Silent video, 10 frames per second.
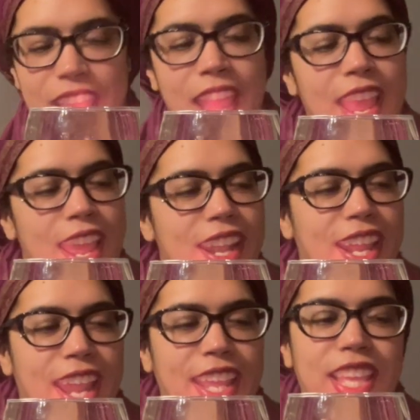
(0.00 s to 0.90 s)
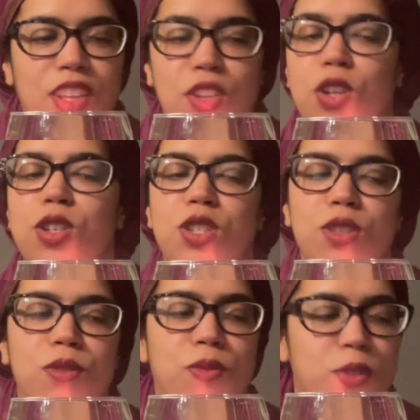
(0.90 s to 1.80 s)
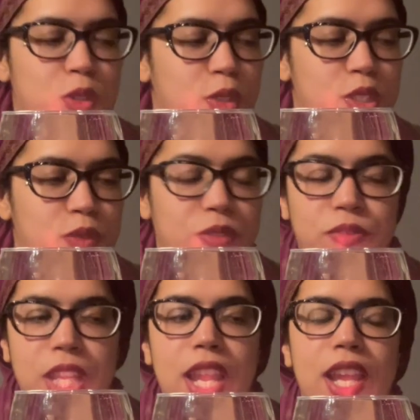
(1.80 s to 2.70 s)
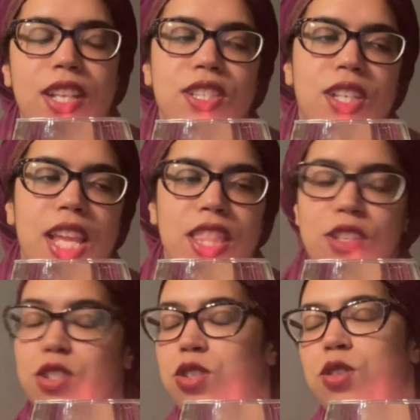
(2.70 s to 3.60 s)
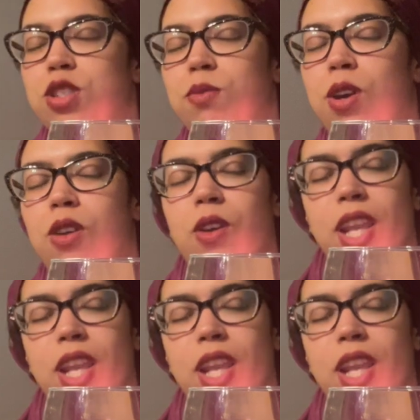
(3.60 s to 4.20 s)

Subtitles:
And I can go towards revenge like there's no tomorrow.